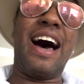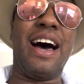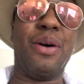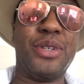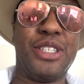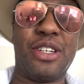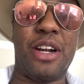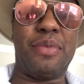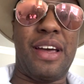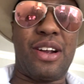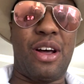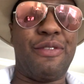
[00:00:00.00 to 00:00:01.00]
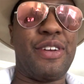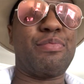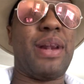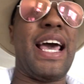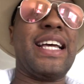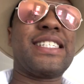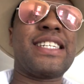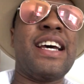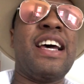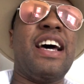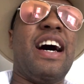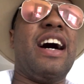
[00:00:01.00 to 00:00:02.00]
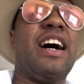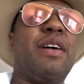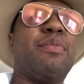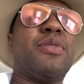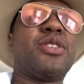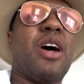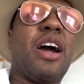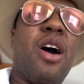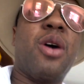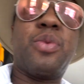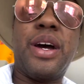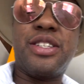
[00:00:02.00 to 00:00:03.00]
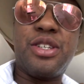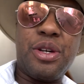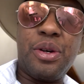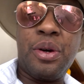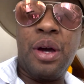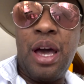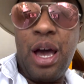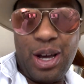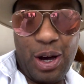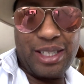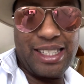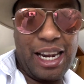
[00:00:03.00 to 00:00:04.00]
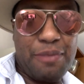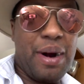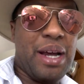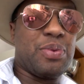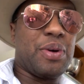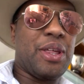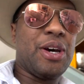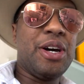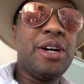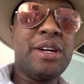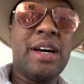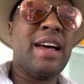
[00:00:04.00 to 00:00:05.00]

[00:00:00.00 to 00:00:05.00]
uh, which is going to be at Olive and Plates. Um, so I can't wait to go celebrate with her